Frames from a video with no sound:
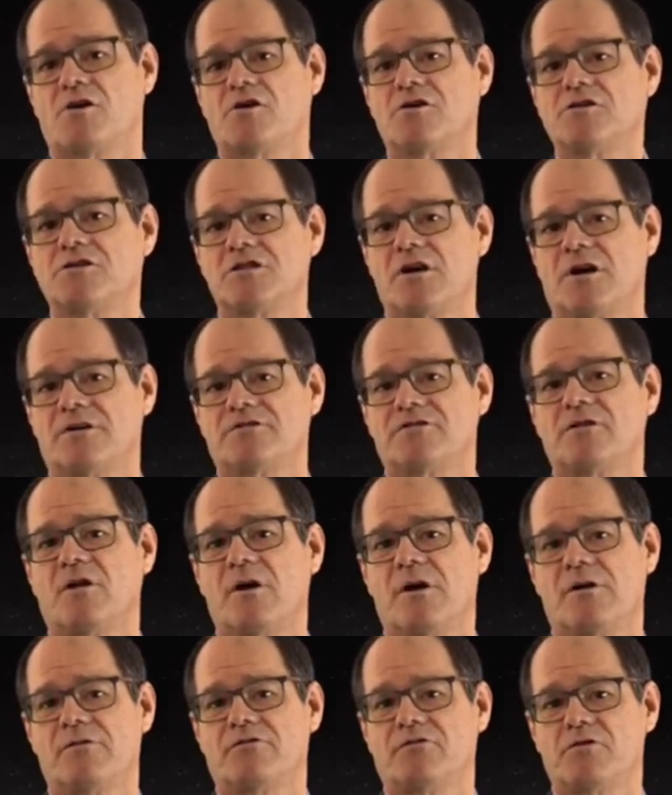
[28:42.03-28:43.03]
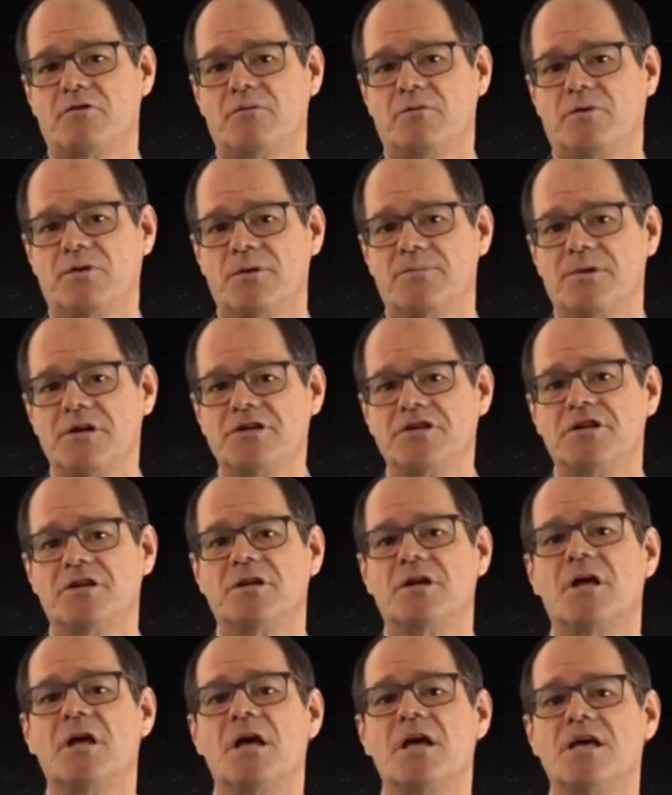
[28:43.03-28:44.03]
Kirchhoff's law of thermal
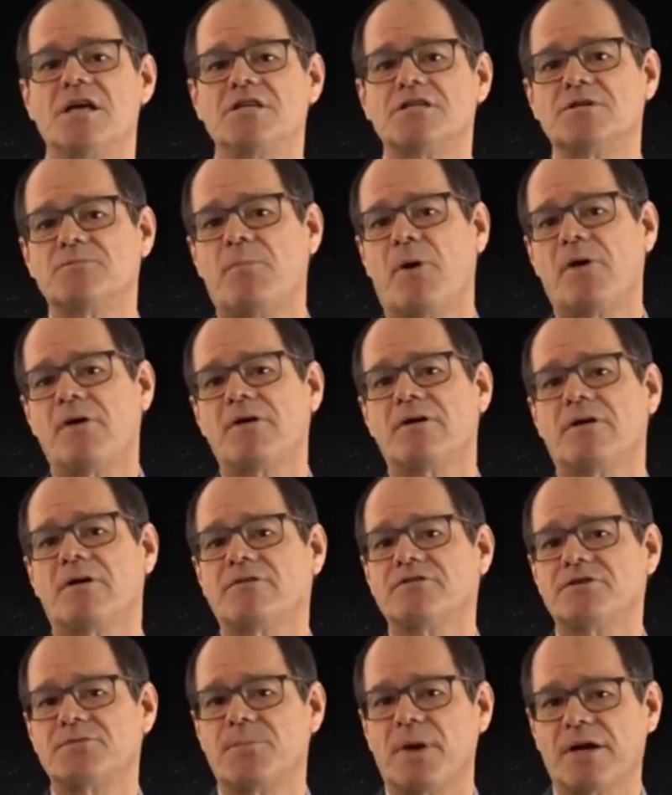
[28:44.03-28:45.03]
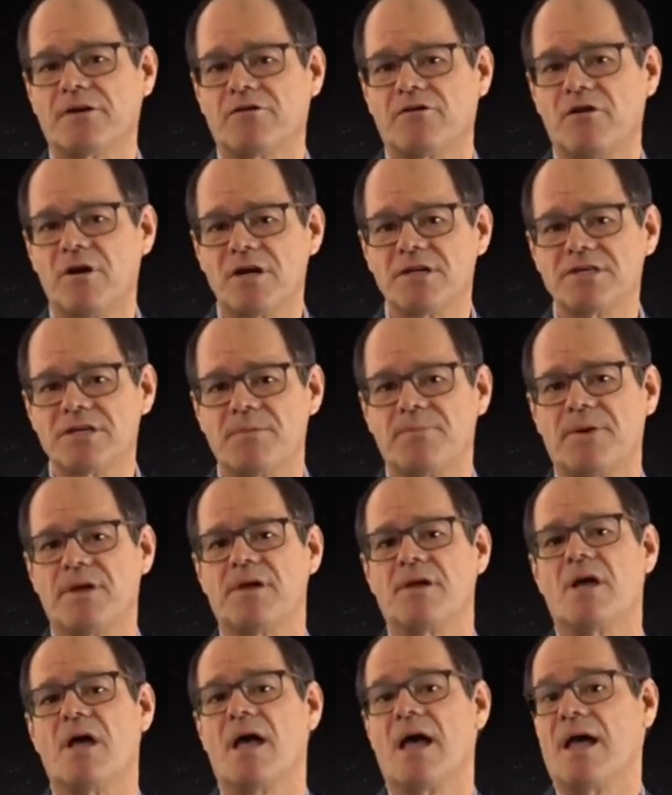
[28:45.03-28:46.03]
emission is part of
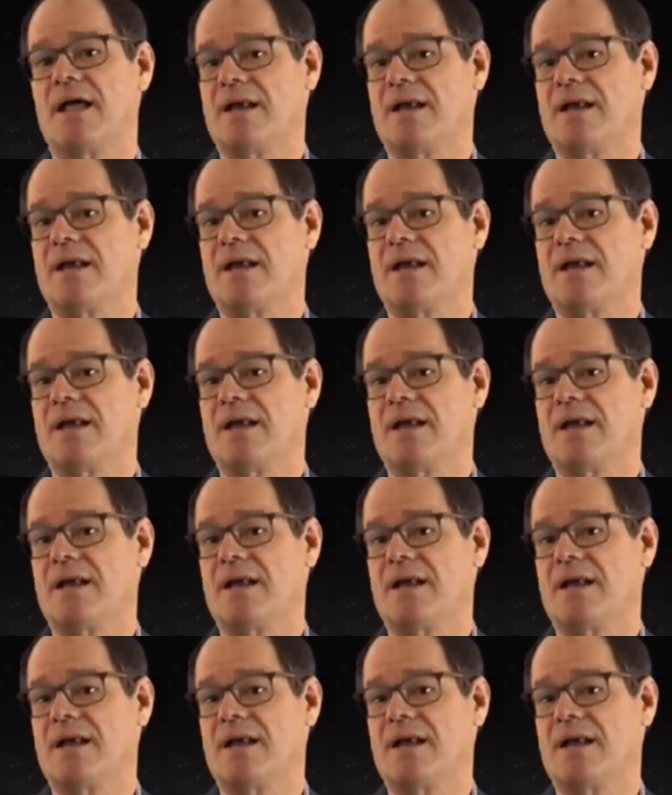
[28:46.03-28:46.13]
spectroscopy,